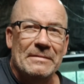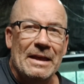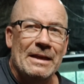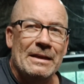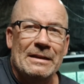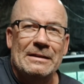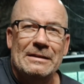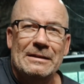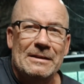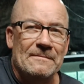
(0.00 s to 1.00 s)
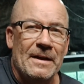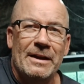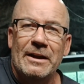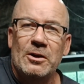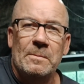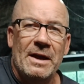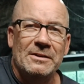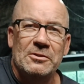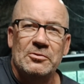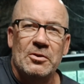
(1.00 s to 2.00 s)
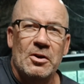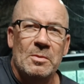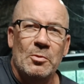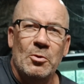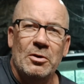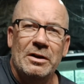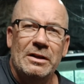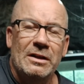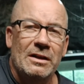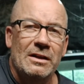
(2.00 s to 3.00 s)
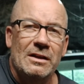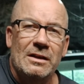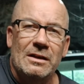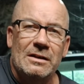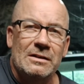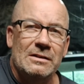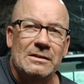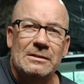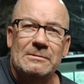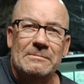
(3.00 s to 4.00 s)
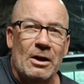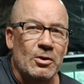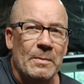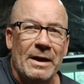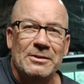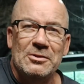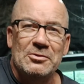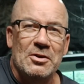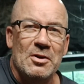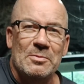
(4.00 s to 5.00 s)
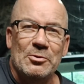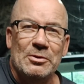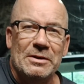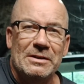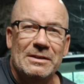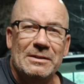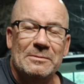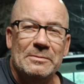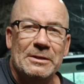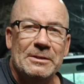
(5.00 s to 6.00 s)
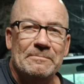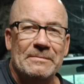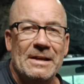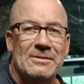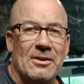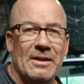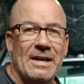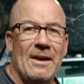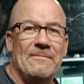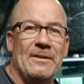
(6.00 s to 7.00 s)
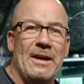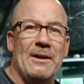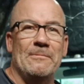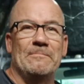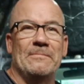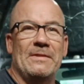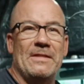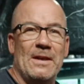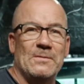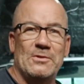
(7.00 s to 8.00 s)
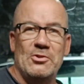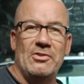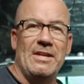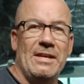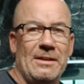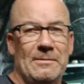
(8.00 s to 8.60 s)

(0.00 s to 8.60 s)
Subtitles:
And if I got to go back to the drawing board, I'll go back to the drawing board. But that's all I got for now. Thanks for tuning in.